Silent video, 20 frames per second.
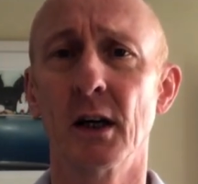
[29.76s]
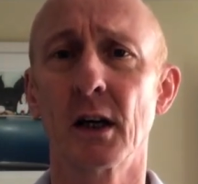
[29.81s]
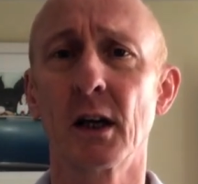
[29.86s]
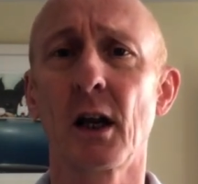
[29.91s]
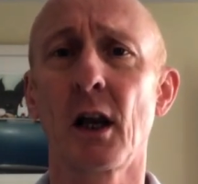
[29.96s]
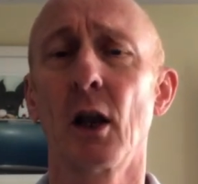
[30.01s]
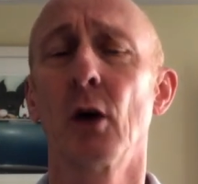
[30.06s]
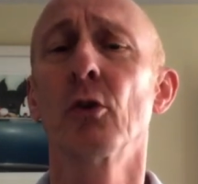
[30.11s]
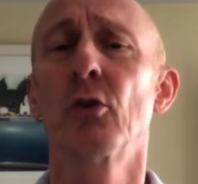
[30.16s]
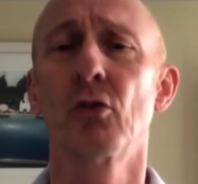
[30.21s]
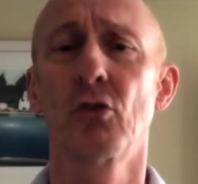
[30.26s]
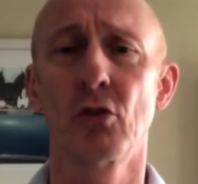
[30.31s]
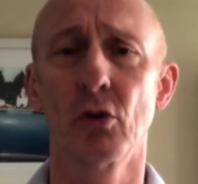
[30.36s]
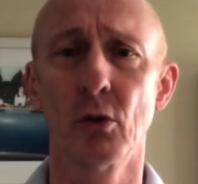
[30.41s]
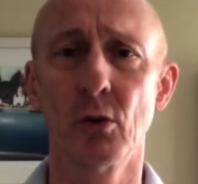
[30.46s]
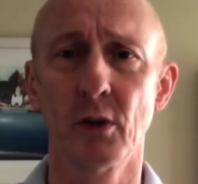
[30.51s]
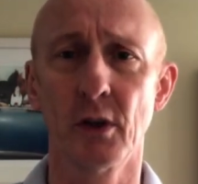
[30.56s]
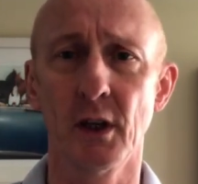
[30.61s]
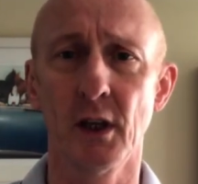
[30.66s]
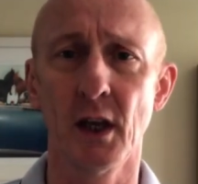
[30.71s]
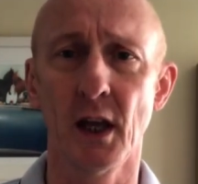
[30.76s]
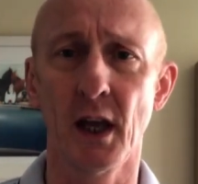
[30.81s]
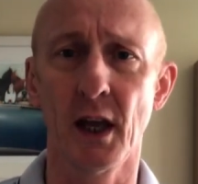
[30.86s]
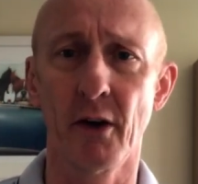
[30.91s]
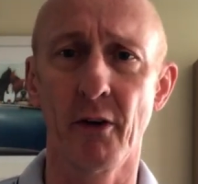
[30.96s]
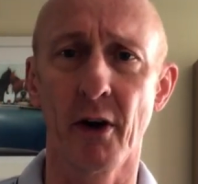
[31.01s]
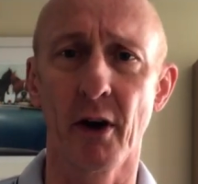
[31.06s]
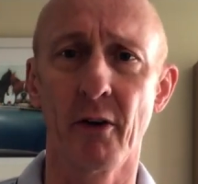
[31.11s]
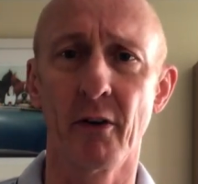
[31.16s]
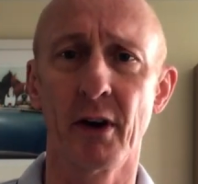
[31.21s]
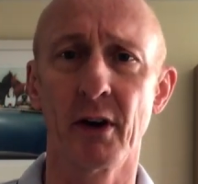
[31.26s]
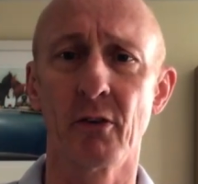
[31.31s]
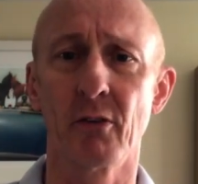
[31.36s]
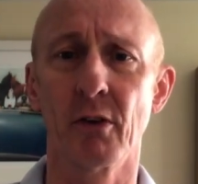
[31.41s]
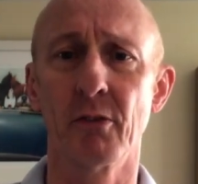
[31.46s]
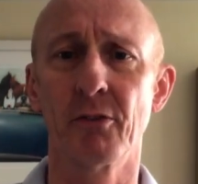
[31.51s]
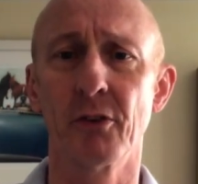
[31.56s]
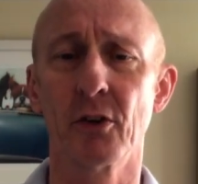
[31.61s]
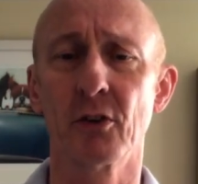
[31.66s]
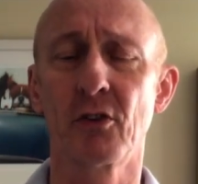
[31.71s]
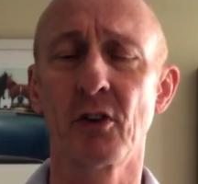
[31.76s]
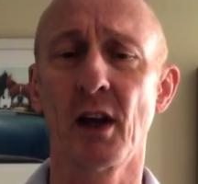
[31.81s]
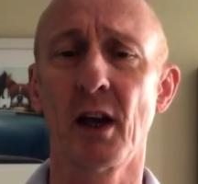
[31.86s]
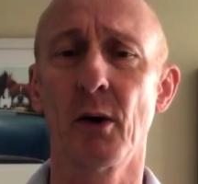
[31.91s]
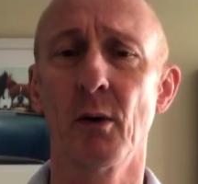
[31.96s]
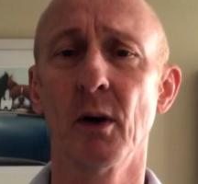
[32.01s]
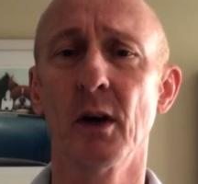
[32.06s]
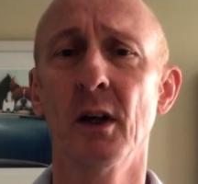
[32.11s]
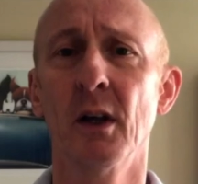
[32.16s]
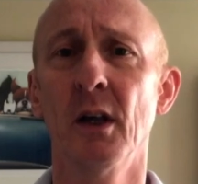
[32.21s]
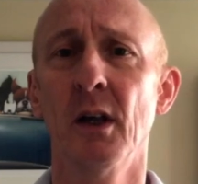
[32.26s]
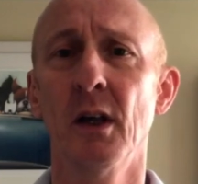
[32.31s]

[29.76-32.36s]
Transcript: close to the area around Grenfell Tower.